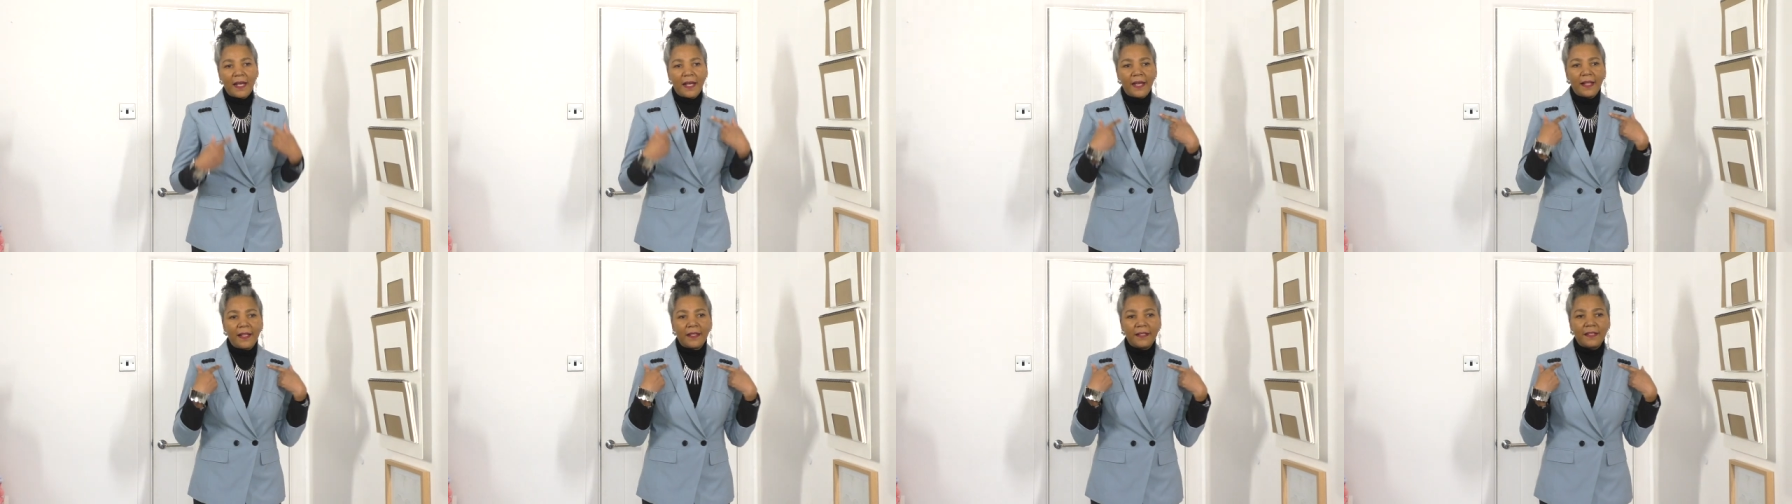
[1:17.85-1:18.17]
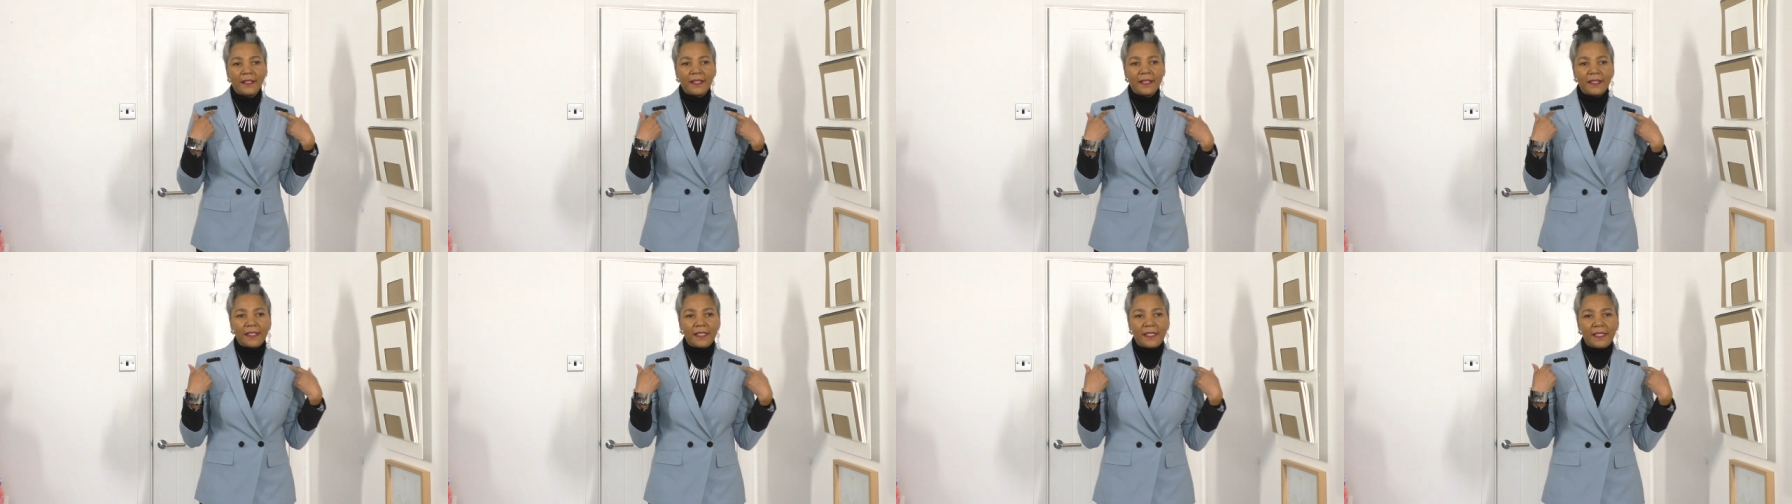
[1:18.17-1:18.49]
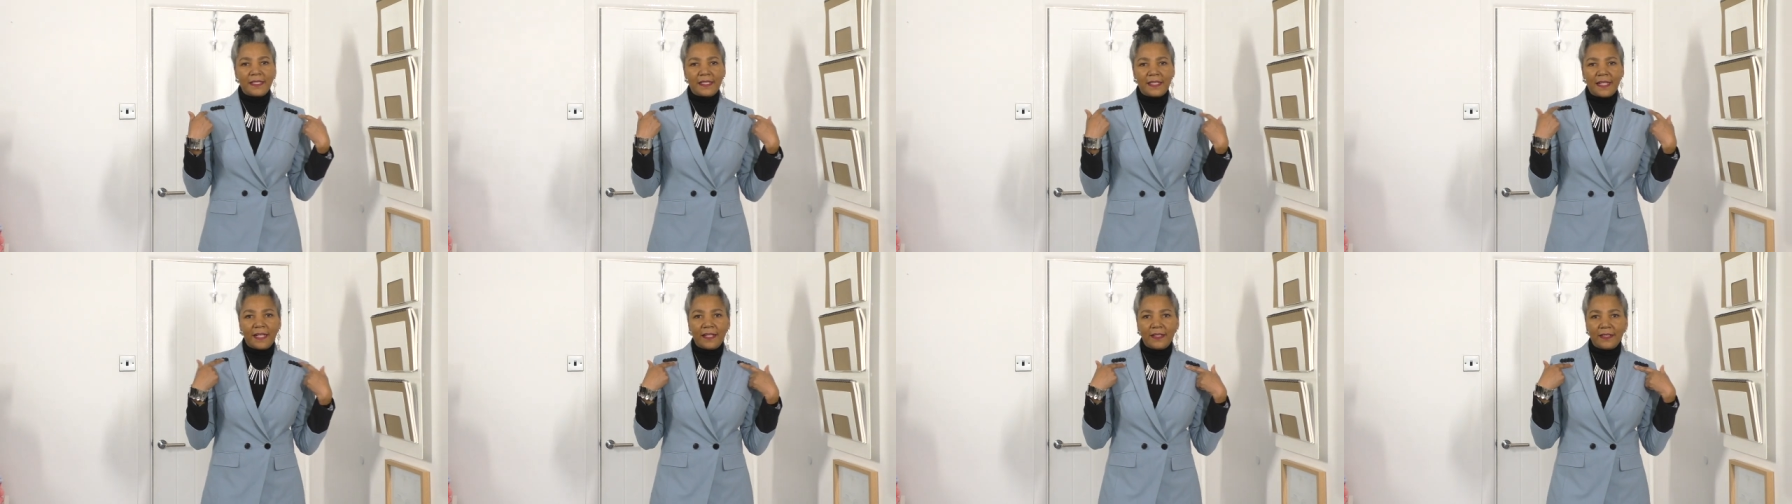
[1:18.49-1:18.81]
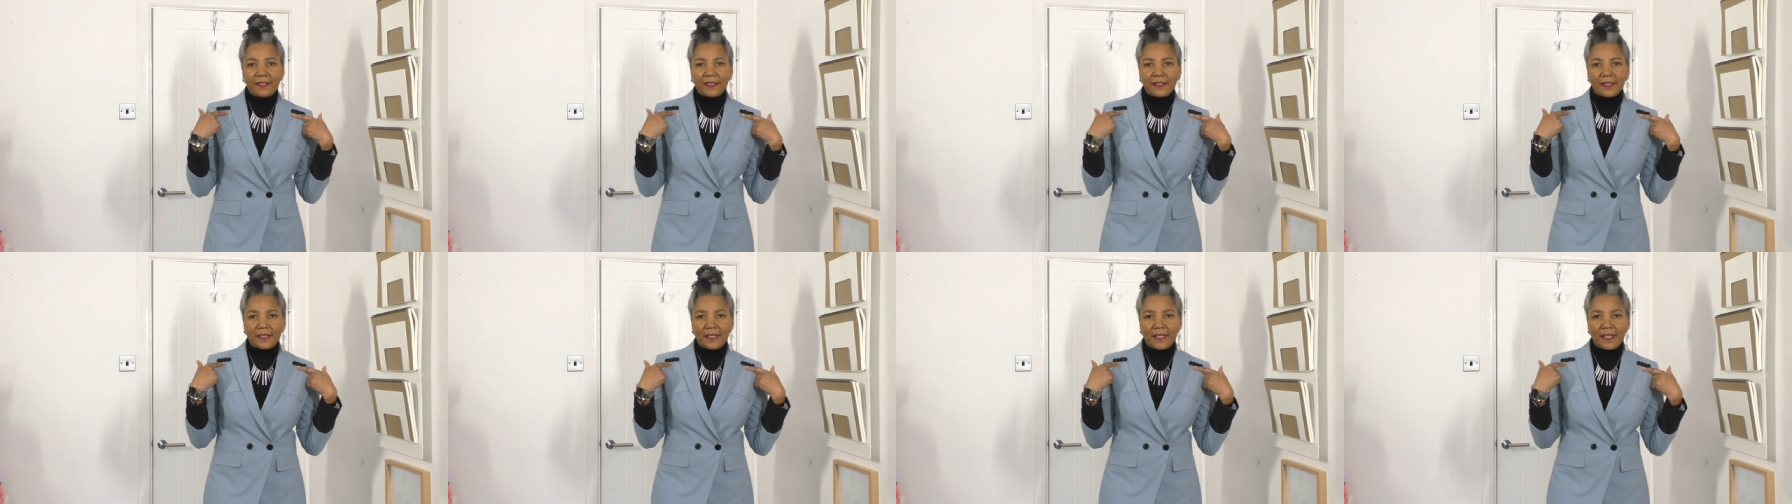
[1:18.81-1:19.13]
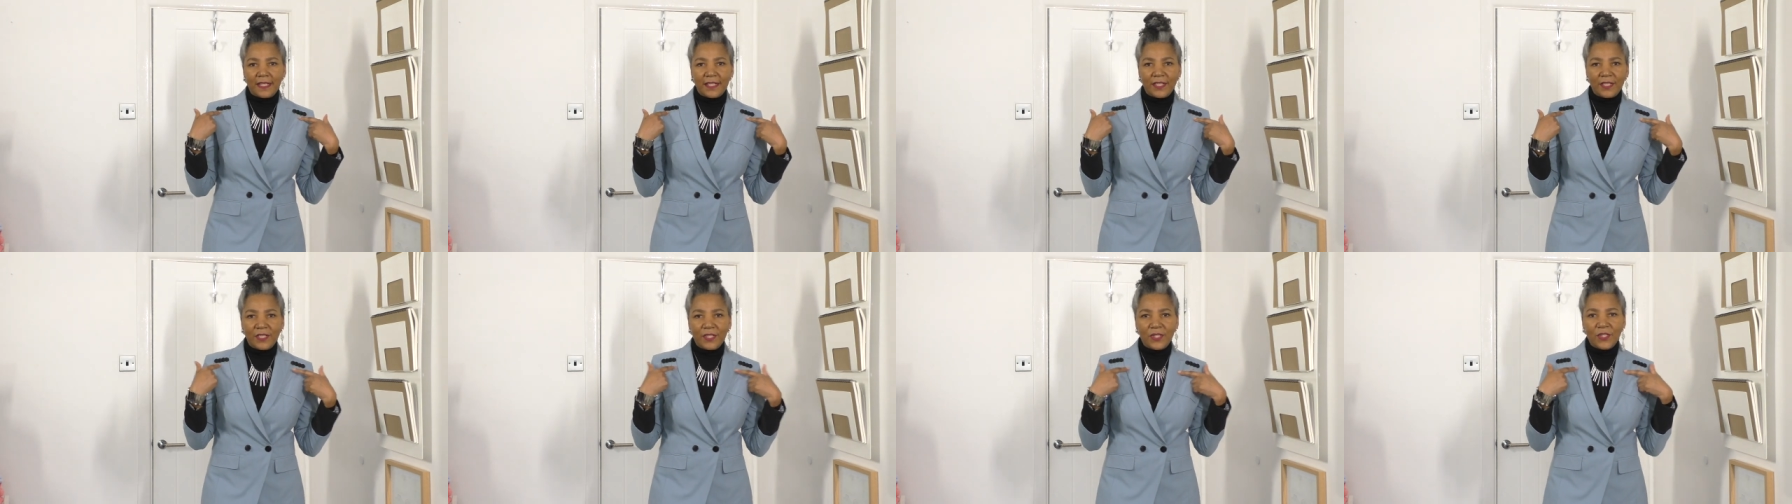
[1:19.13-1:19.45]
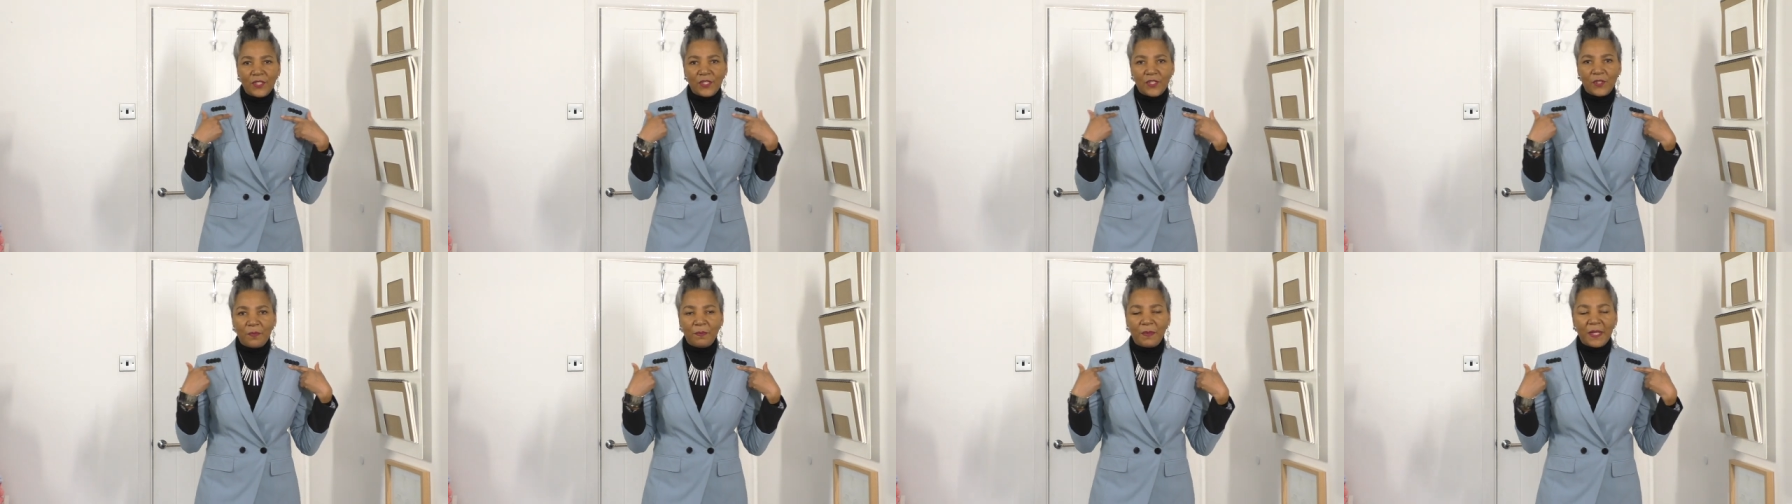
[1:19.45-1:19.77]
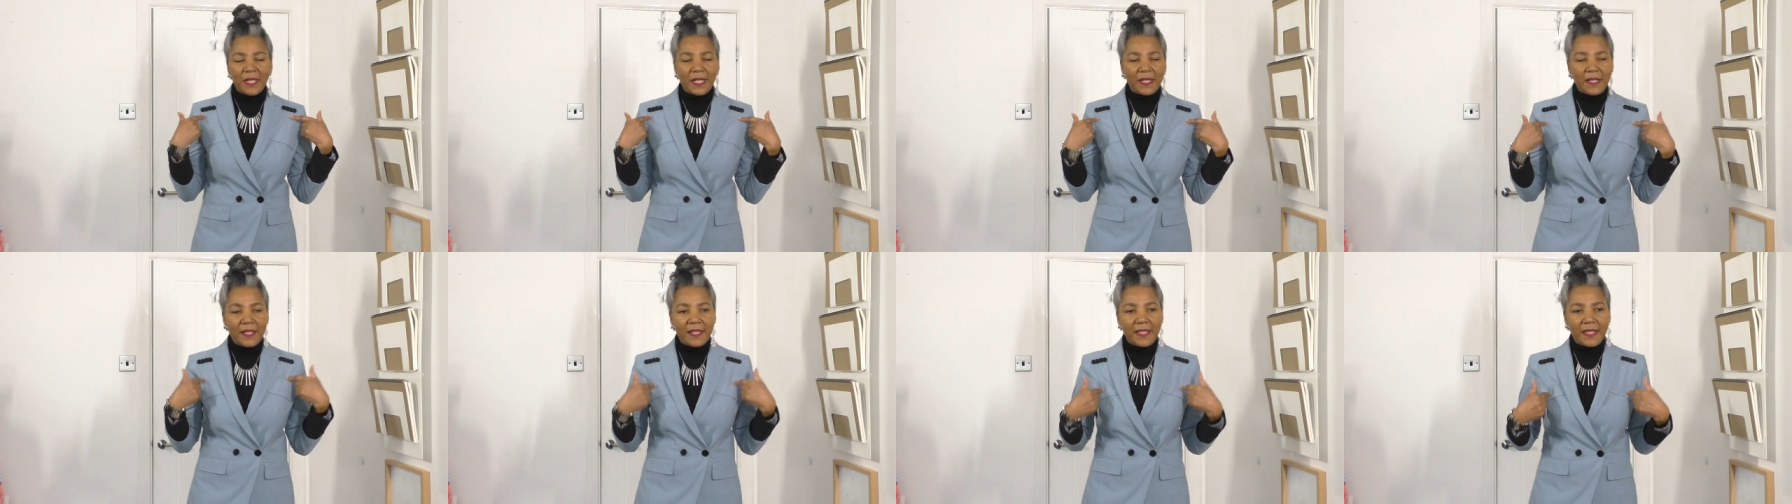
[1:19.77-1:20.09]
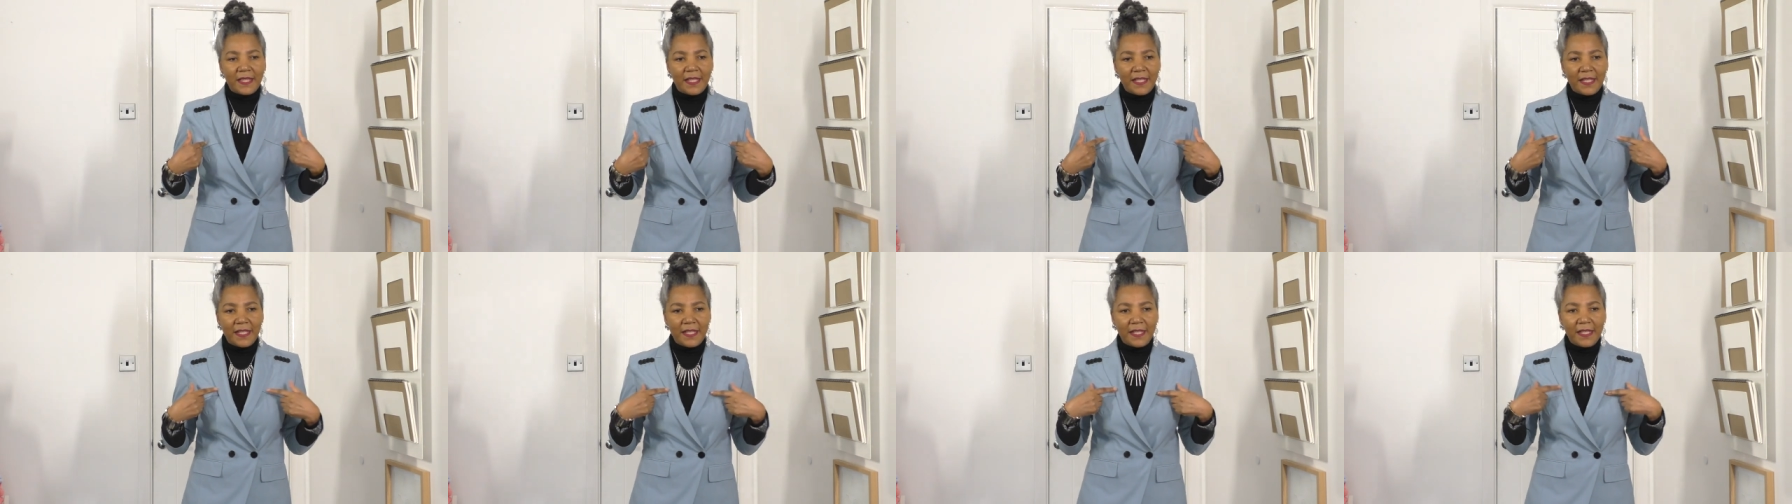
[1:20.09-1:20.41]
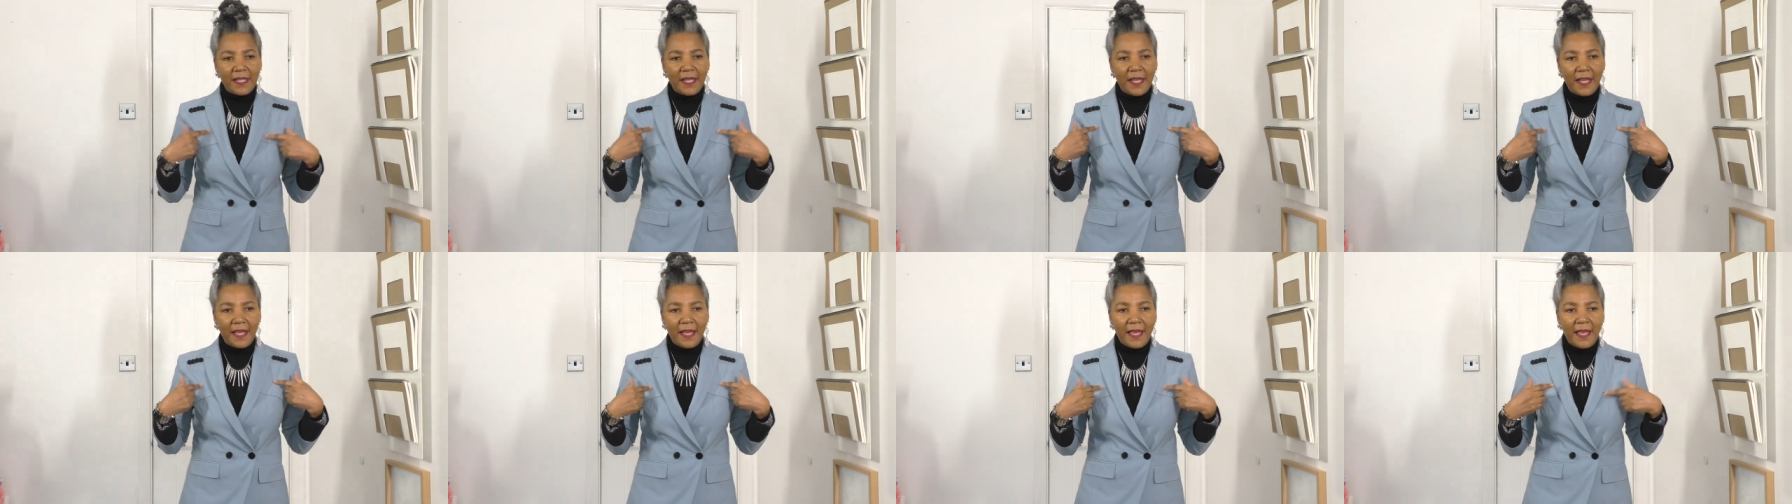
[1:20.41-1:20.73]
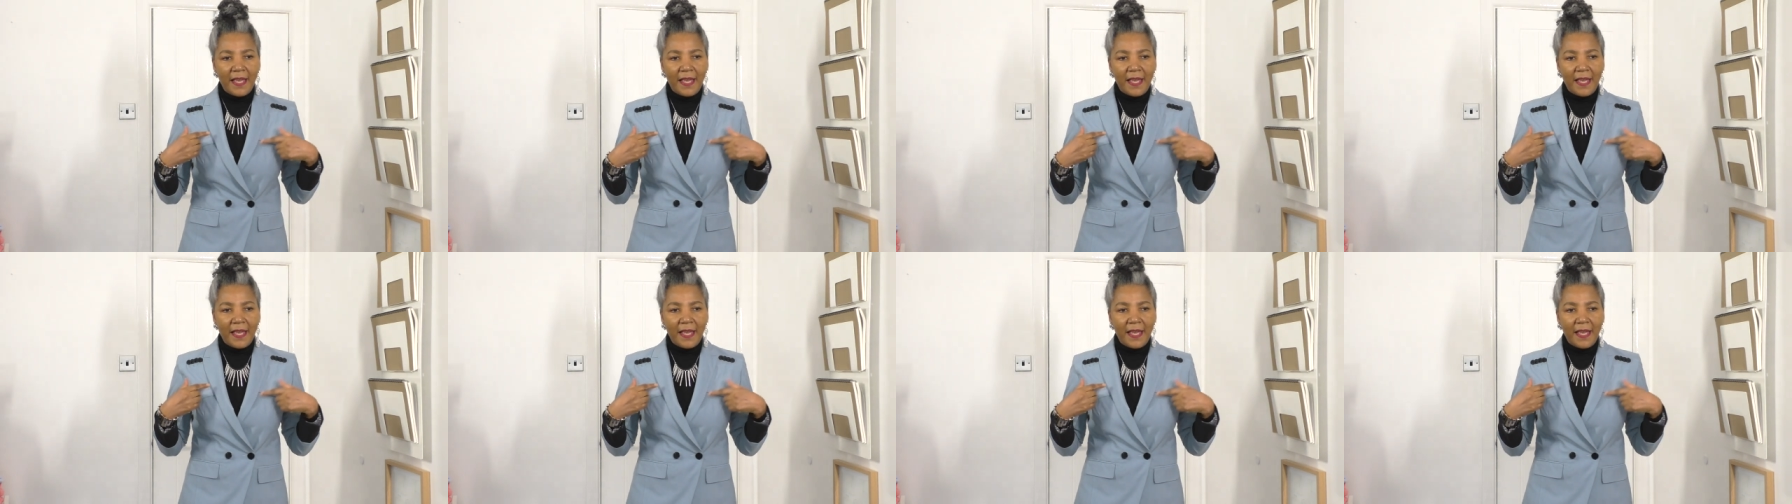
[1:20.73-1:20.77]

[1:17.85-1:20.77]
and the details. This used to be the